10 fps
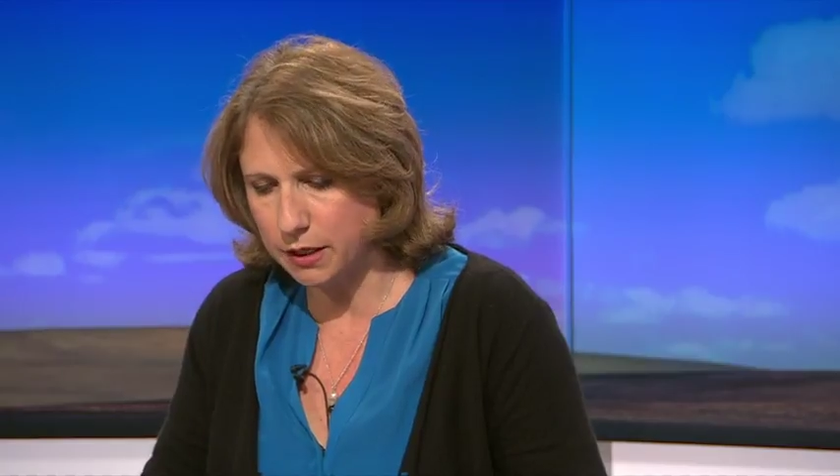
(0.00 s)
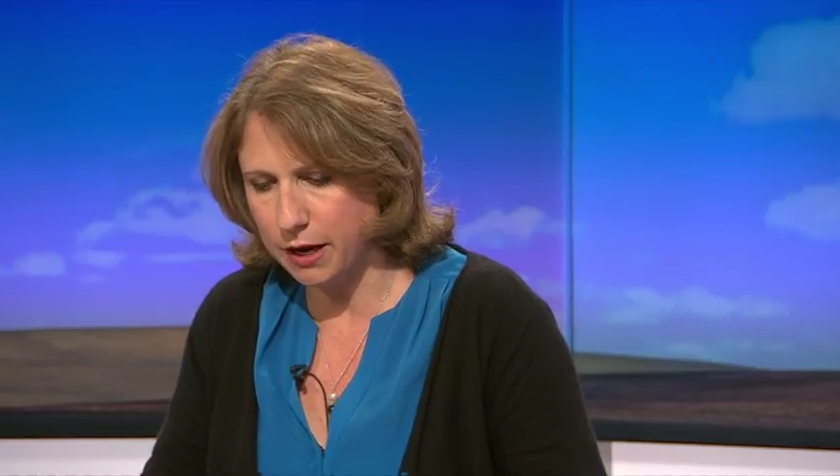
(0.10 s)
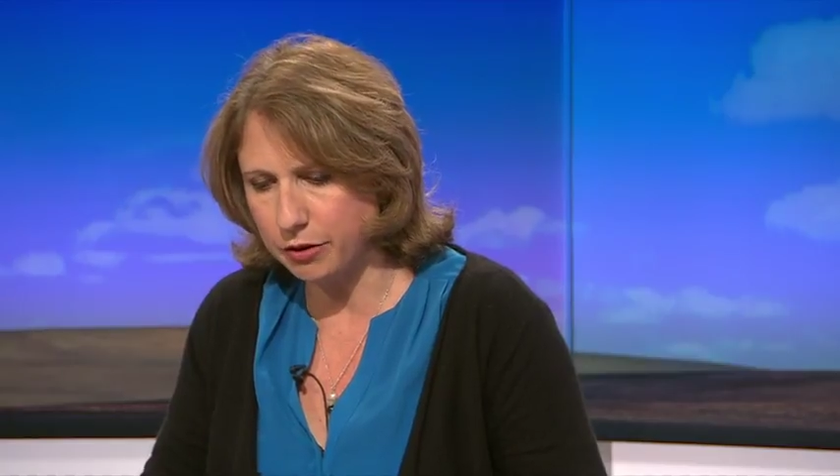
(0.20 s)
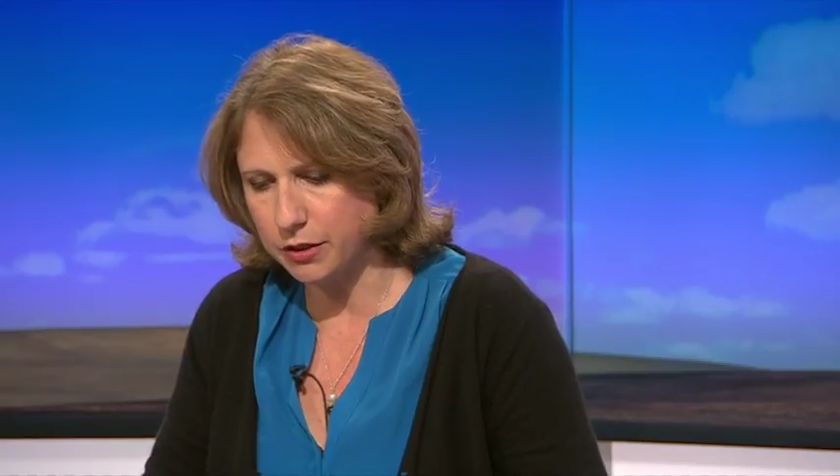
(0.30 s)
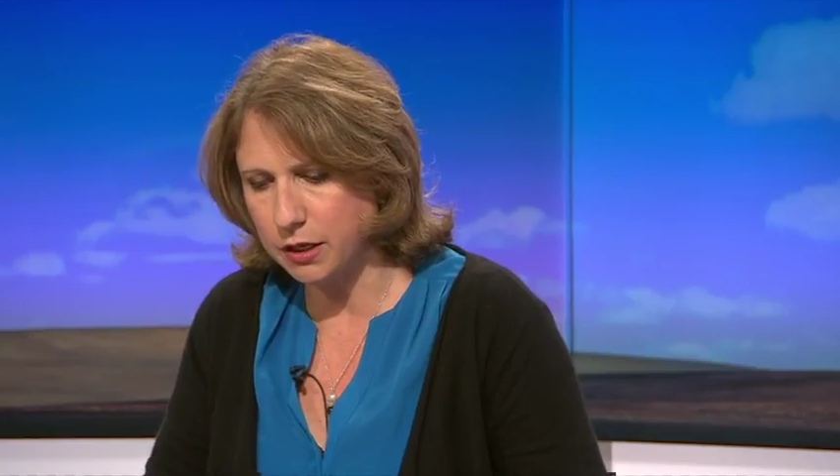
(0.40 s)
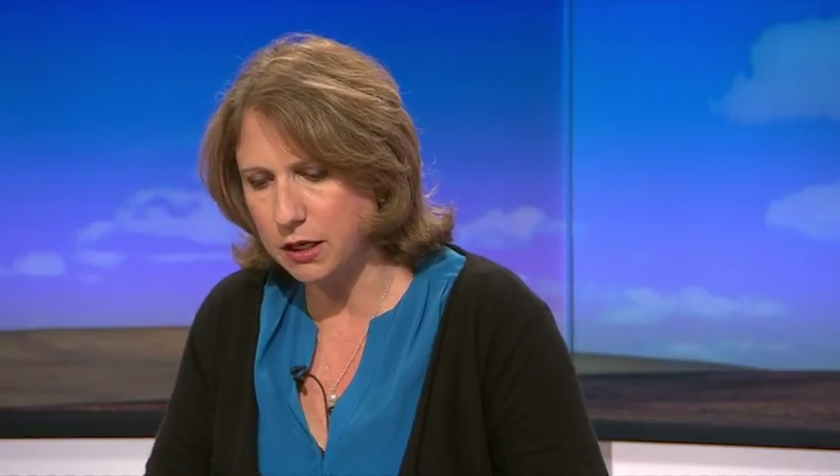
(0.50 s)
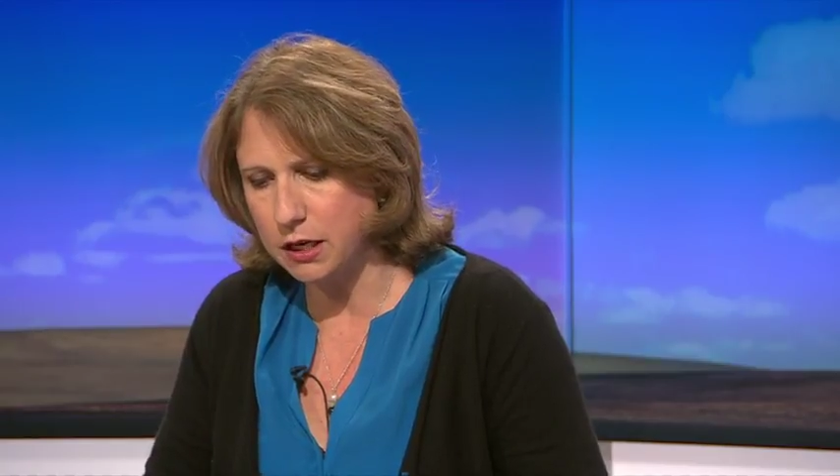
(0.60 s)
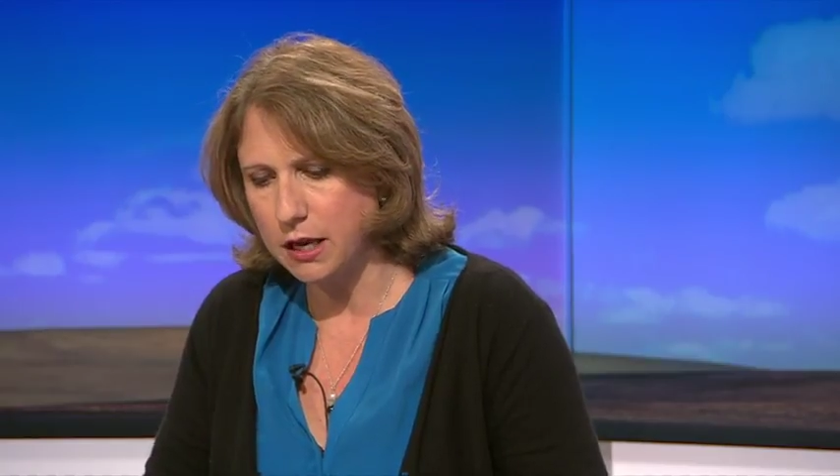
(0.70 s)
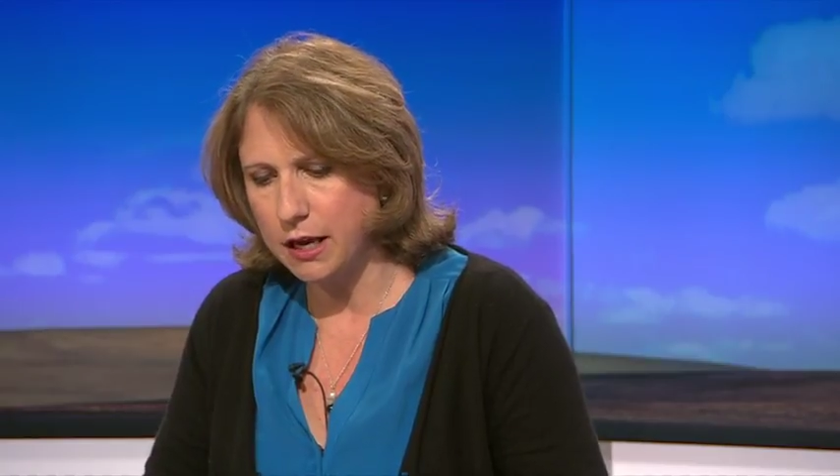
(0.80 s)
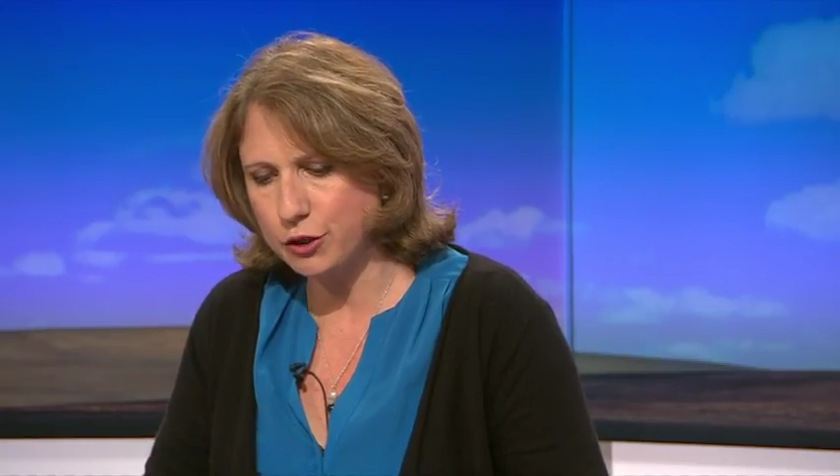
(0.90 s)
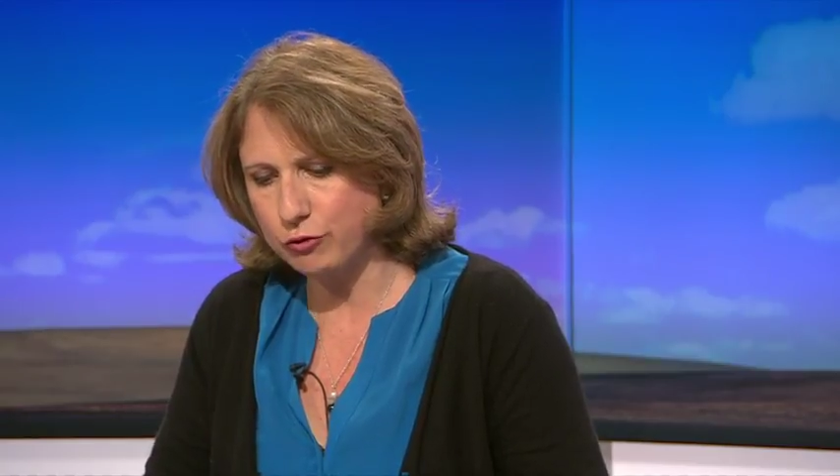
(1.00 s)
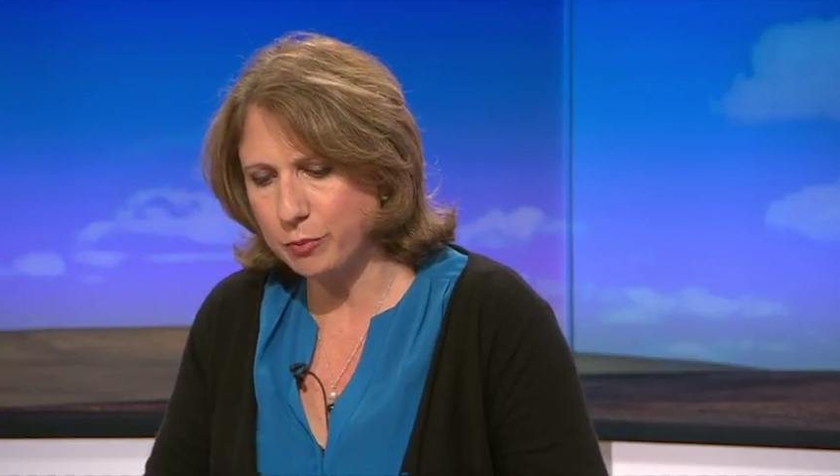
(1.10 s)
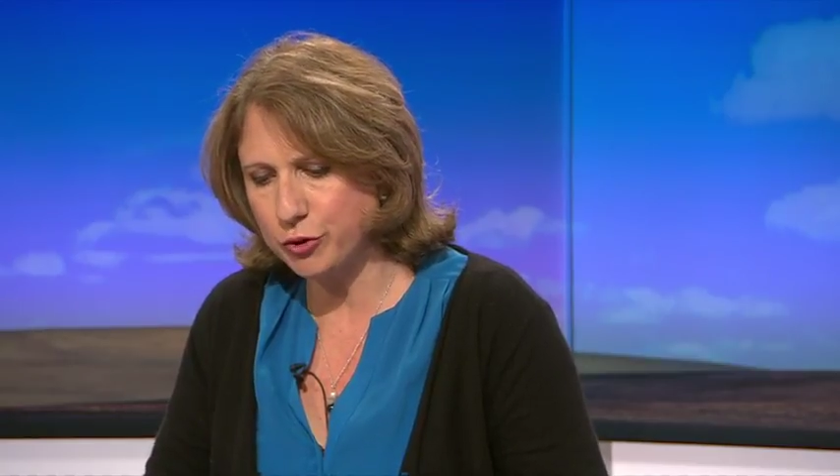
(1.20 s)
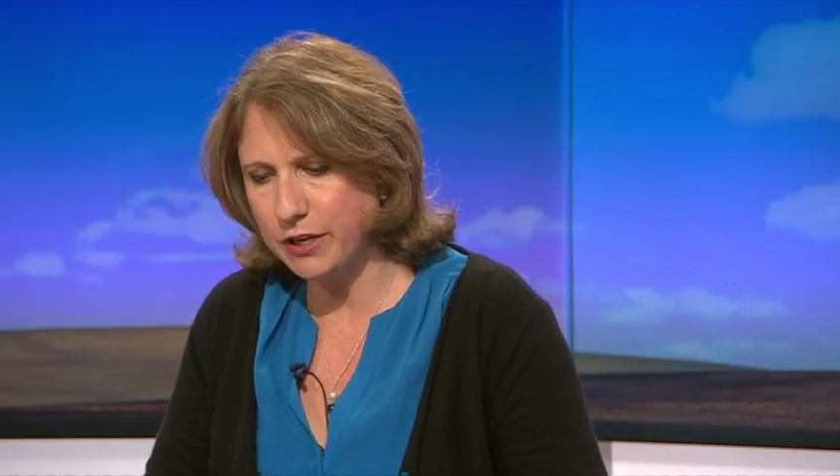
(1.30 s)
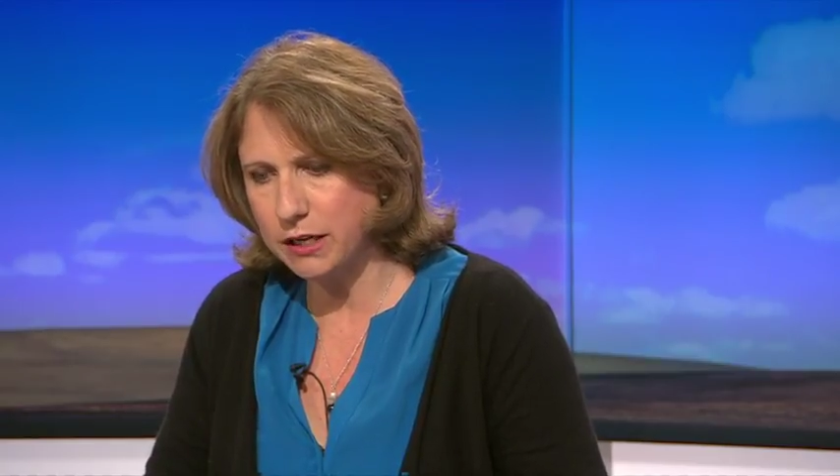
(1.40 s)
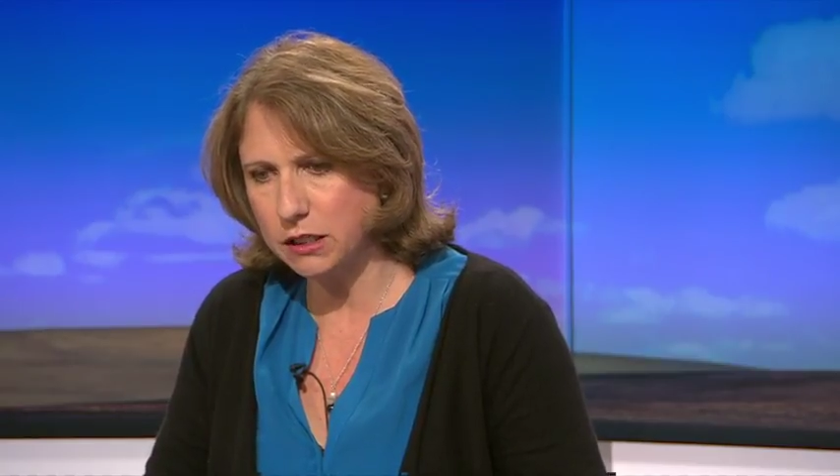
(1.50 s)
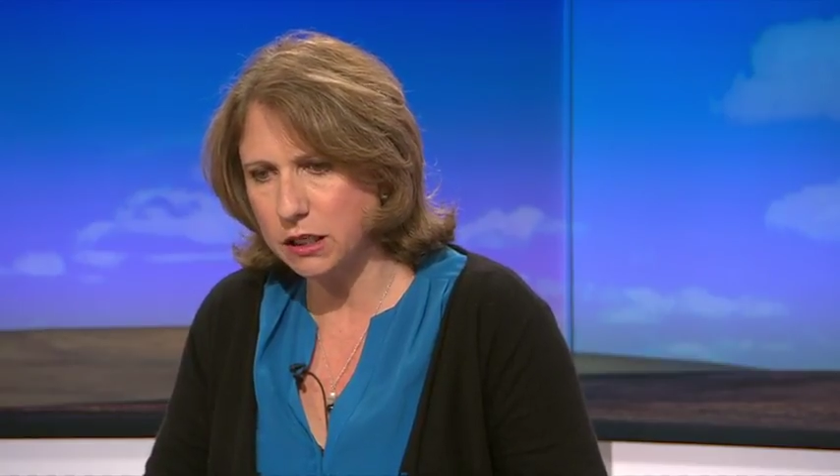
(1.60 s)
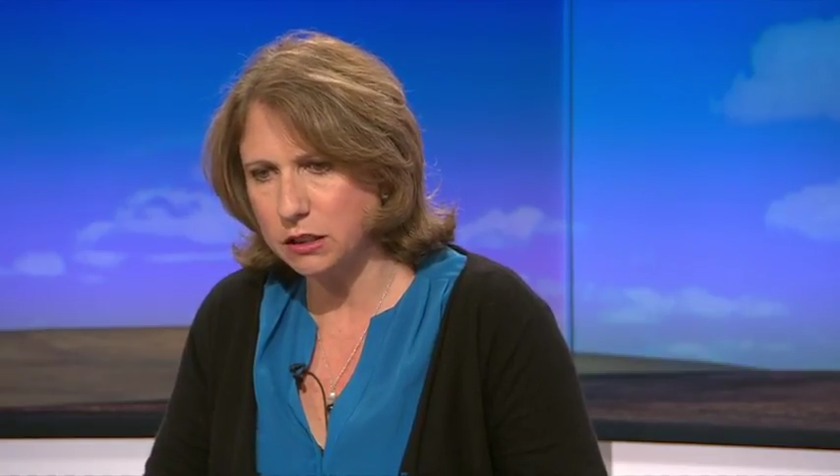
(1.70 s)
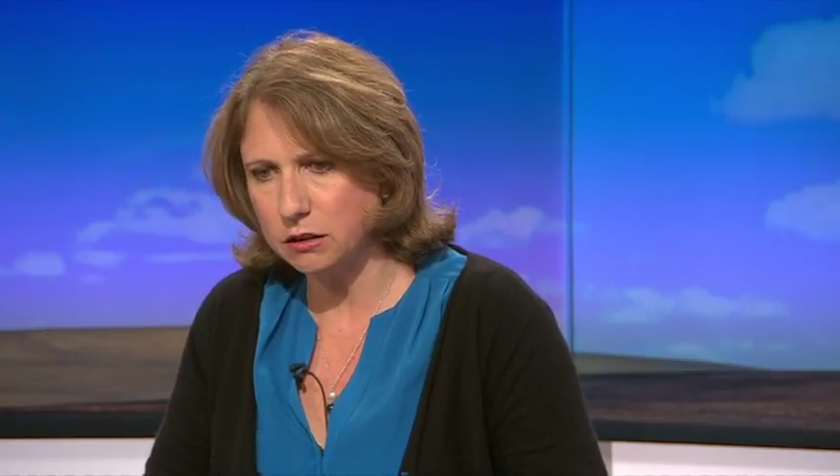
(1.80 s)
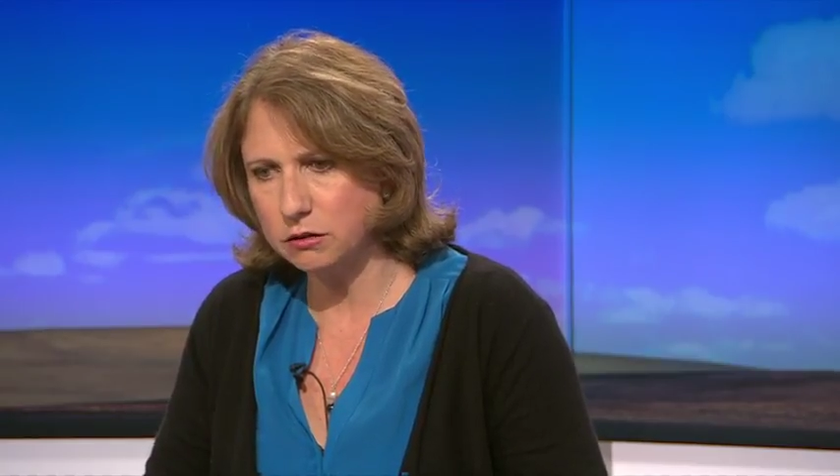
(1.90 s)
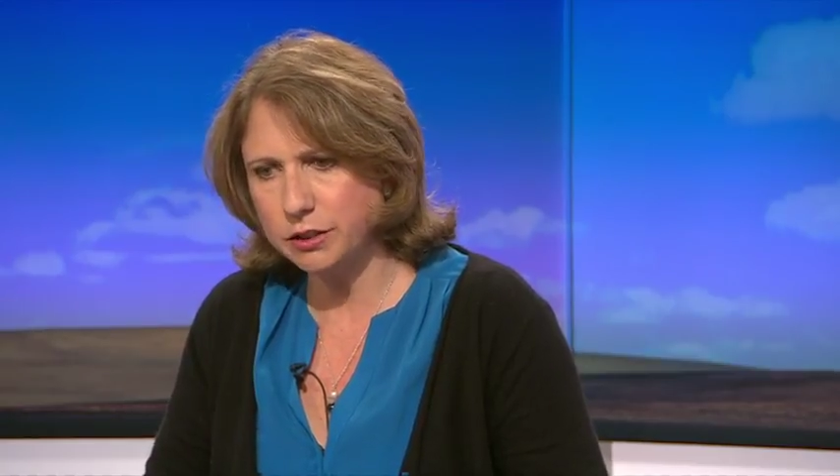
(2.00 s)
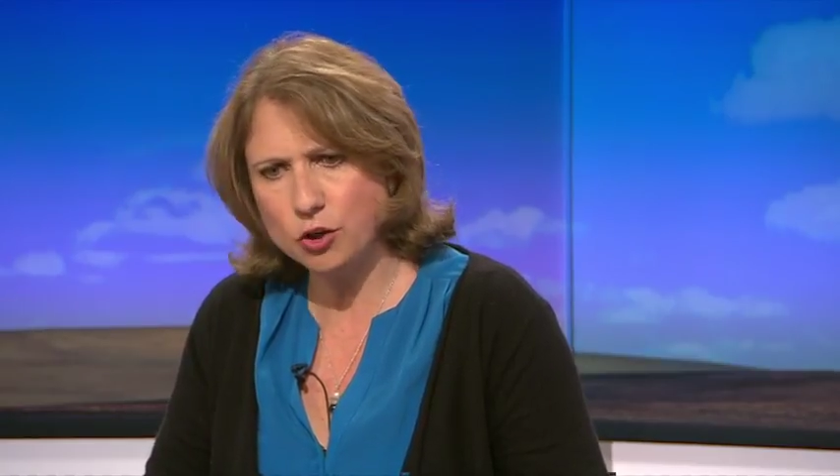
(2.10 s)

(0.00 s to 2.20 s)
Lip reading: the area that he has represented. Does